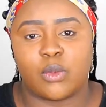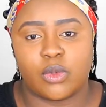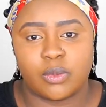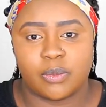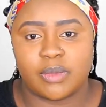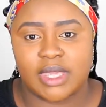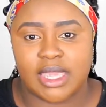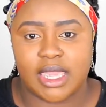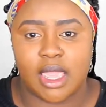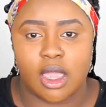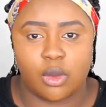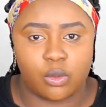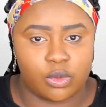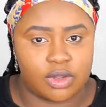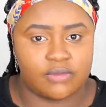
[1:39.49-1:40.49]
will be
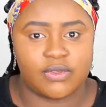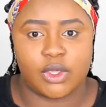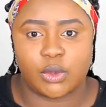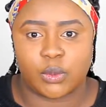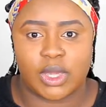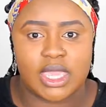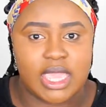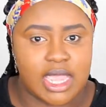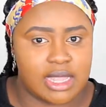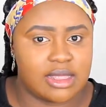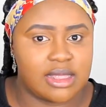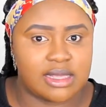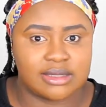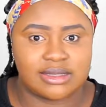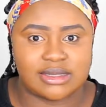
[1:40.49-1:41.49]
reviewing reviewing
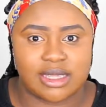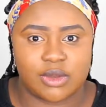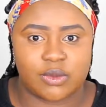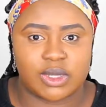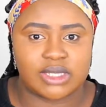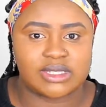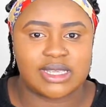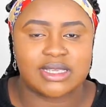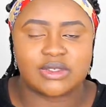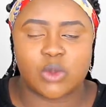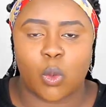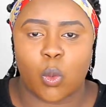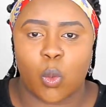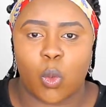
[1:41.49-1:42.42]
in this series is